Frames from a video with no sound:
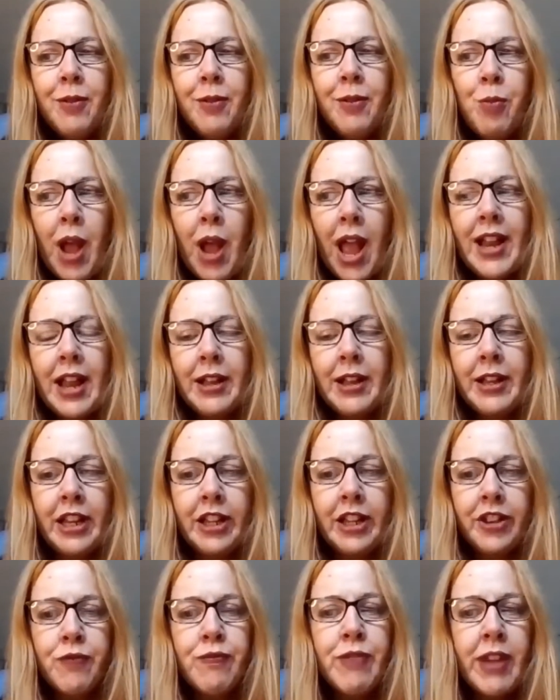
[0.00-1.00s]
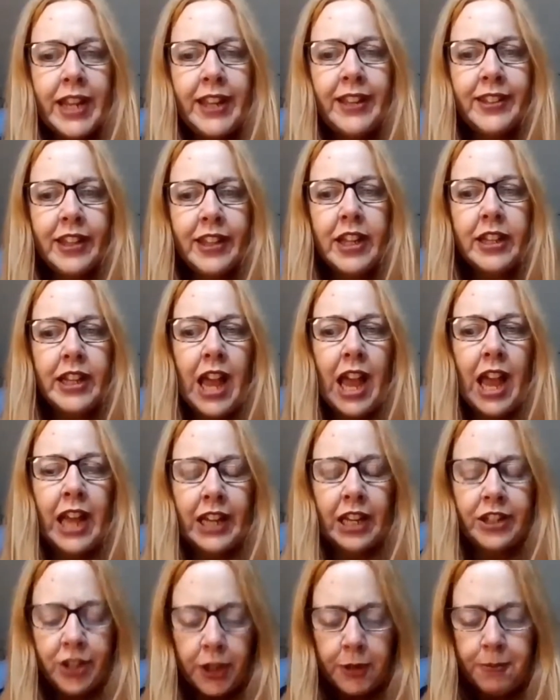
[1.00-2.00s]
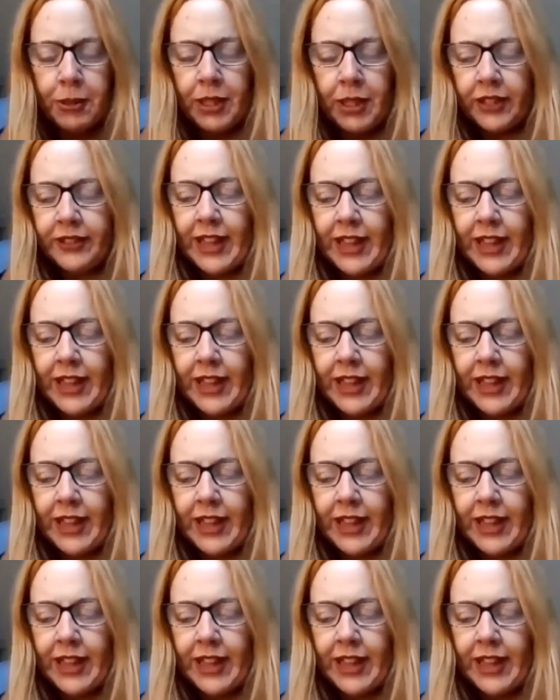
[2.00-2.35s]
where the reason, and I do put it